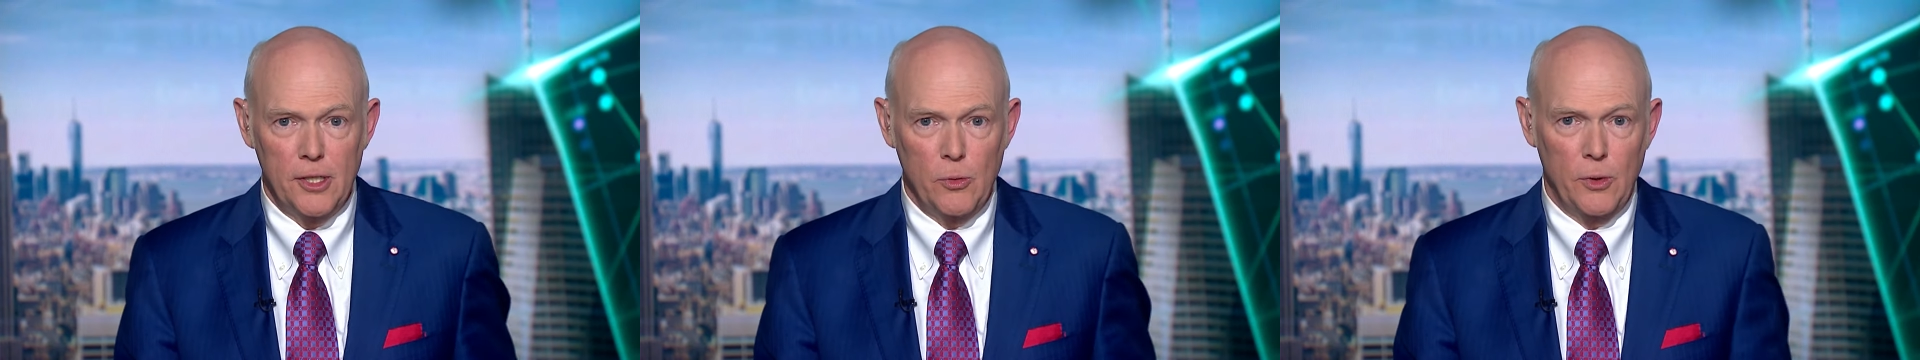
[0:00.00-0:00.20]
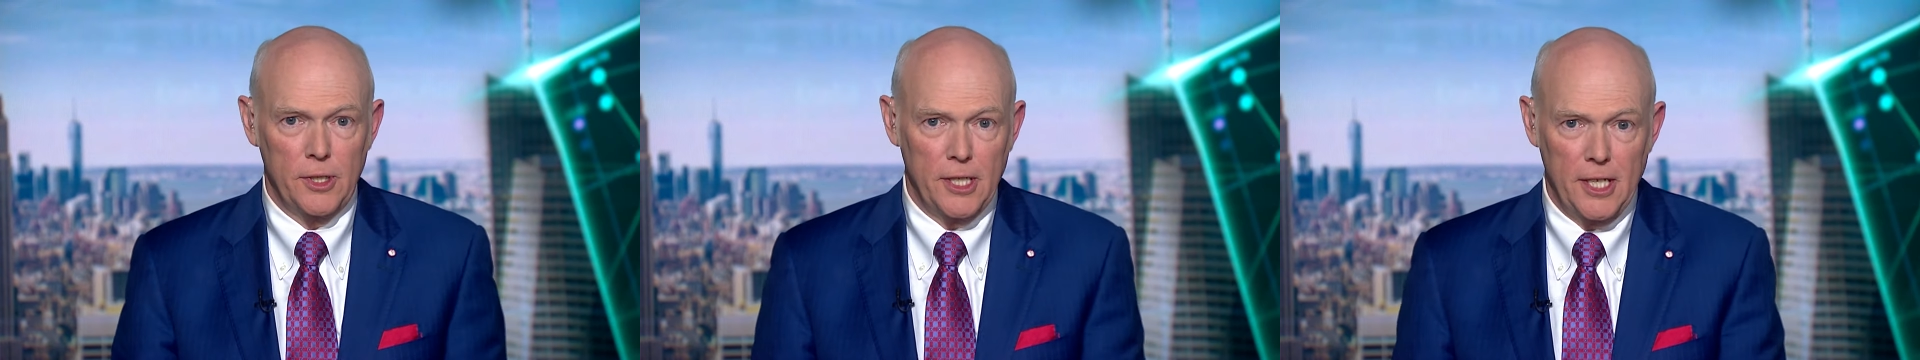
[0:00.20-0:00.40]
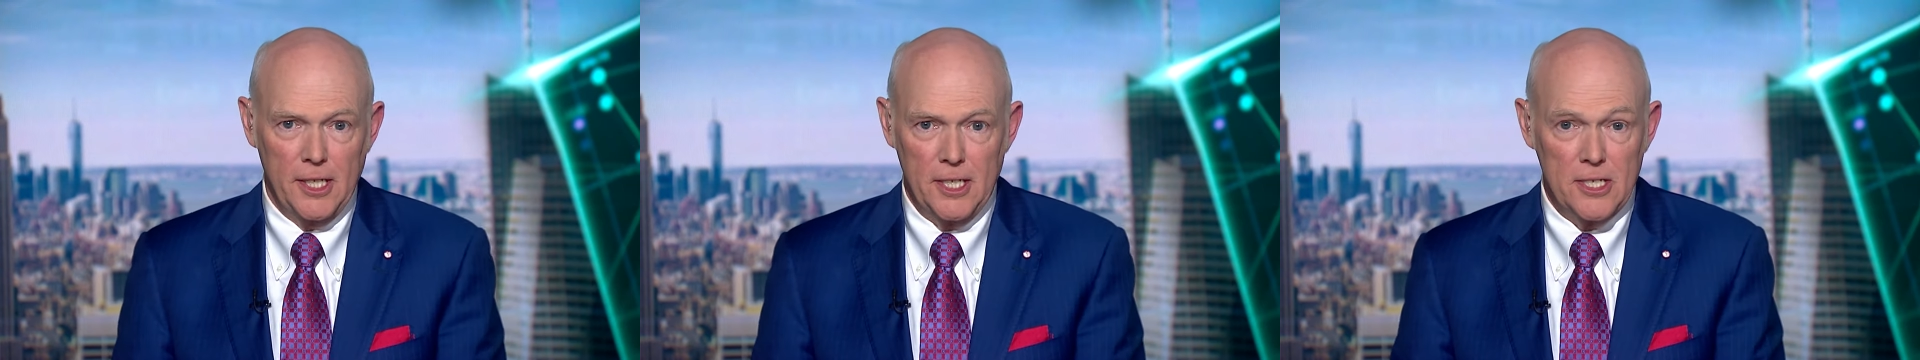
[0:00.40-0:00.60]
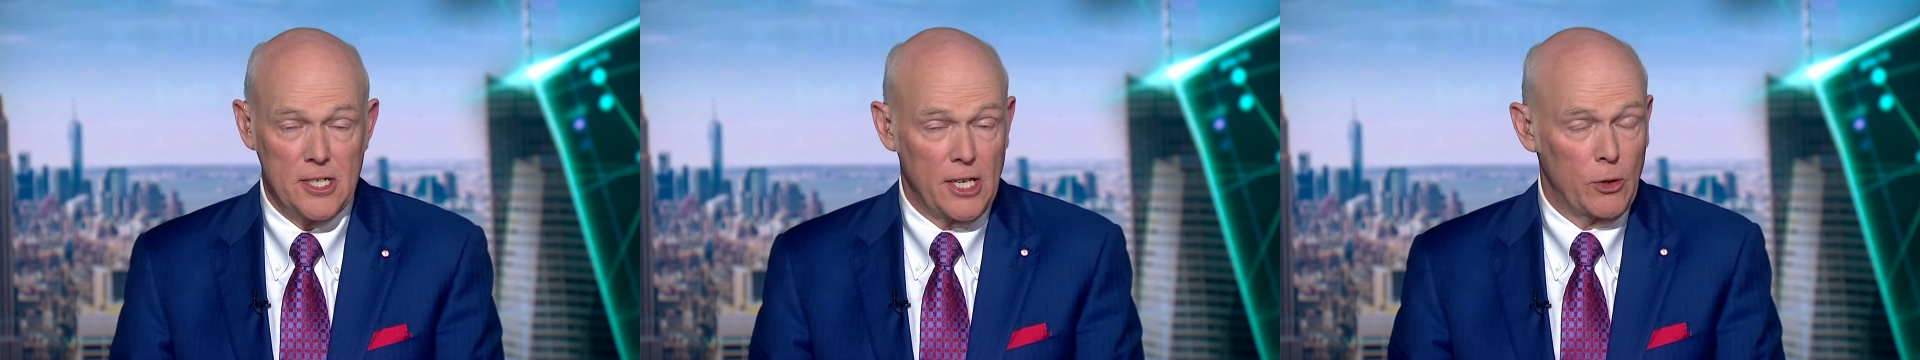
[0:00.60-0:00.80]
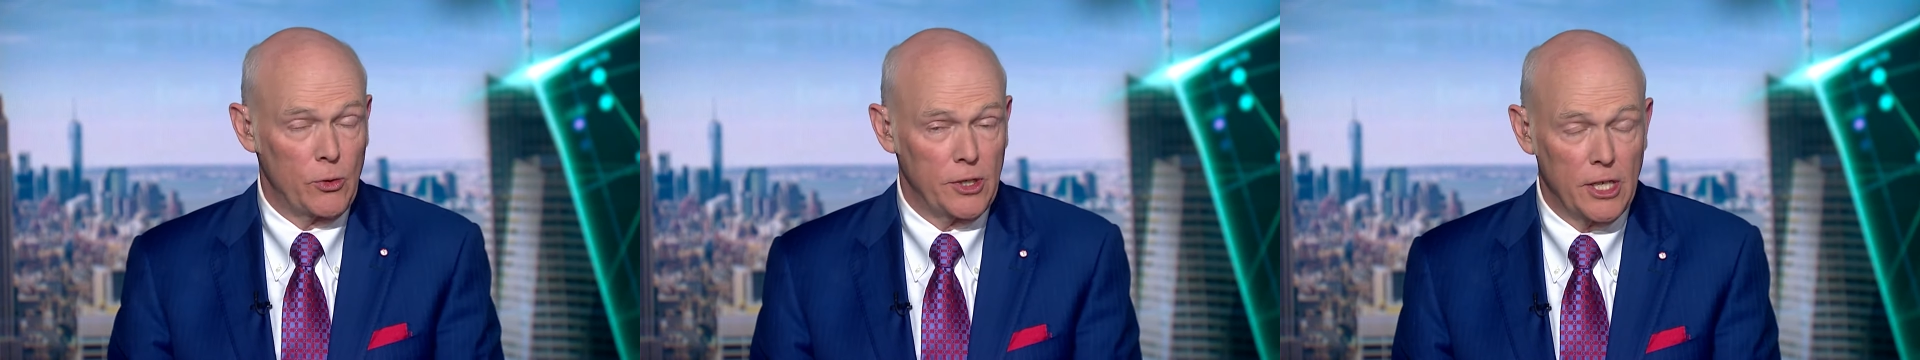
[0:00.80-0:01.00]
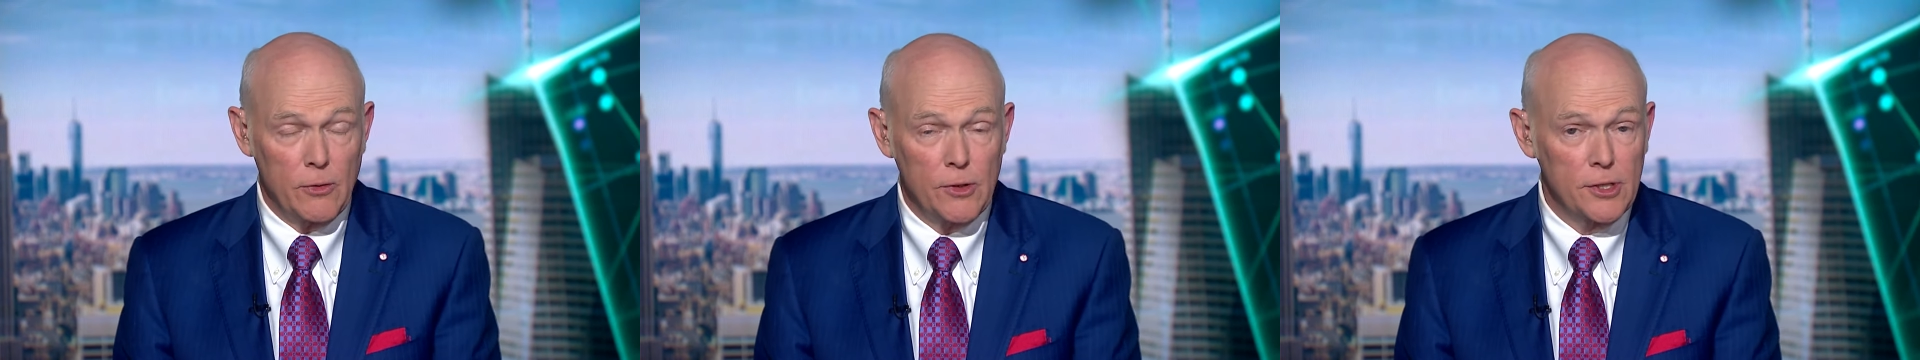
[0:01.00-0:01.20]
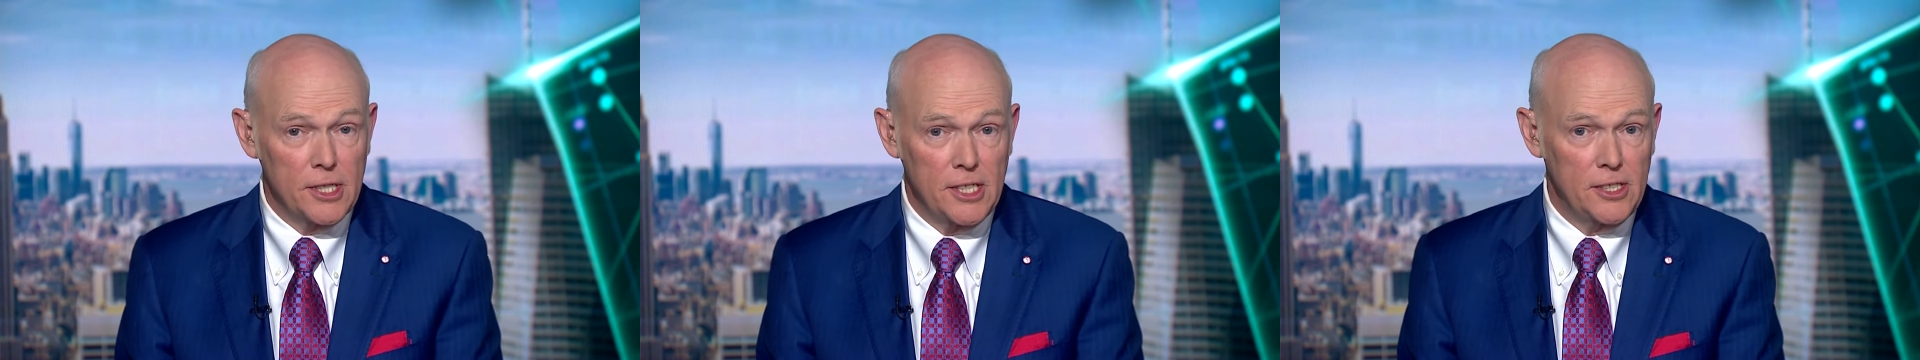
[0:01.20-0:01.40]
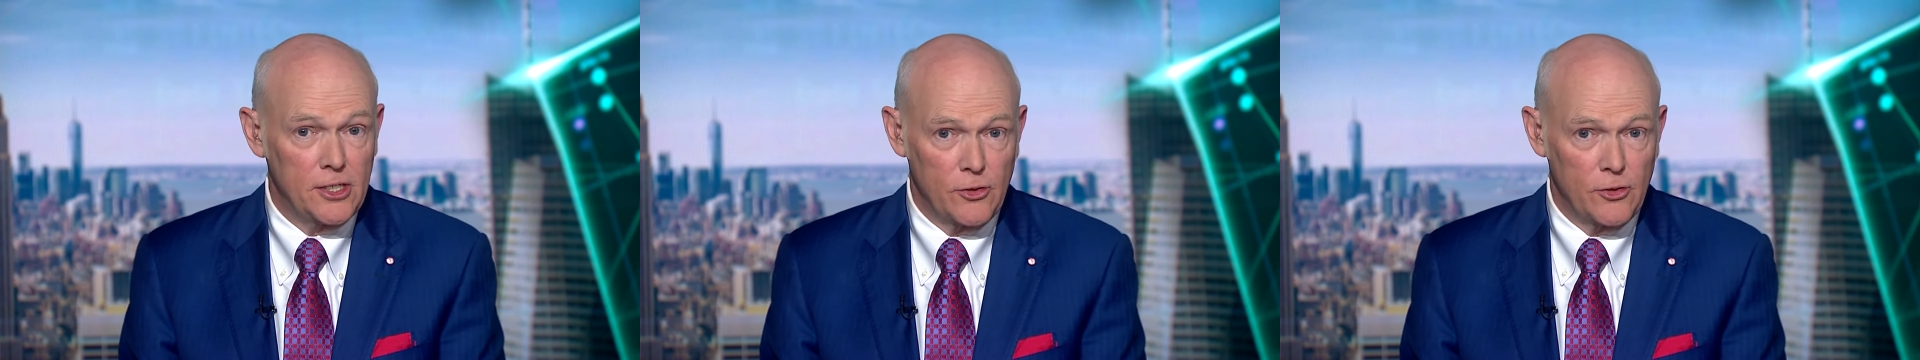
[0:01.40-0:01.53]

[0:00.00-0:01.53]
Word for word: one eighties I would ever need